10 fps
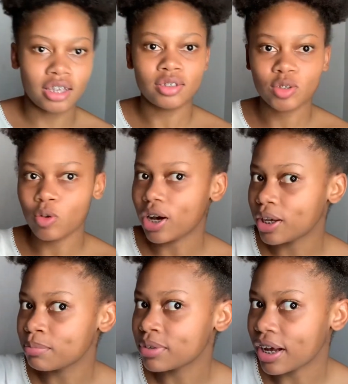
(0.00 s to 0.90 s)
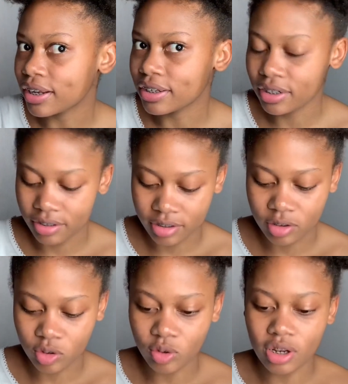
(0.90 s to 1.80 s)
Okay, so I am done.
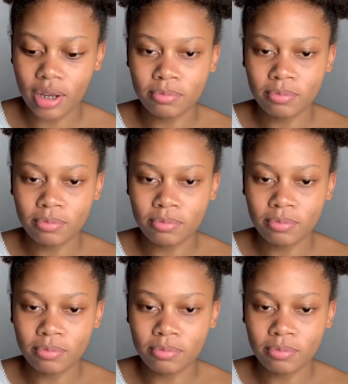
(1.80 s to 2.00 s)
So now